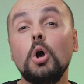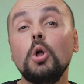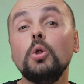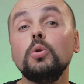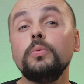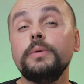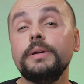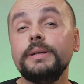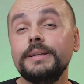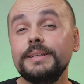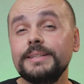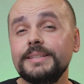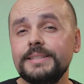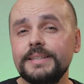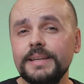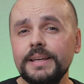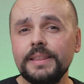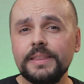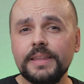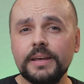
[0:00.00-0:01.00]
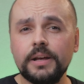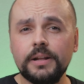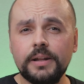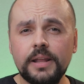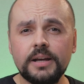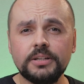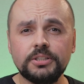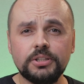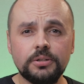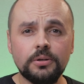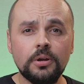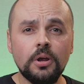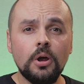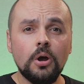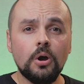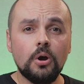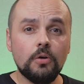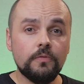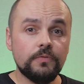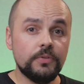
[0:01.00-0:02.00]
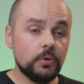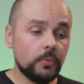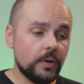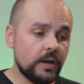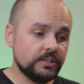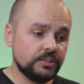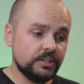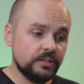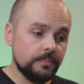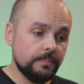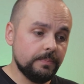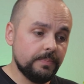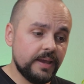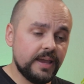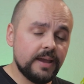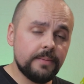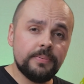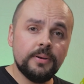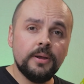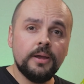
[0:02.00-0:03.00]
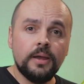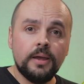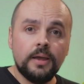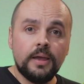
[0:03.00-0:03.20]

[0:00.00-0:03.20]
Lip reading: already seen the connection of the Russian PEP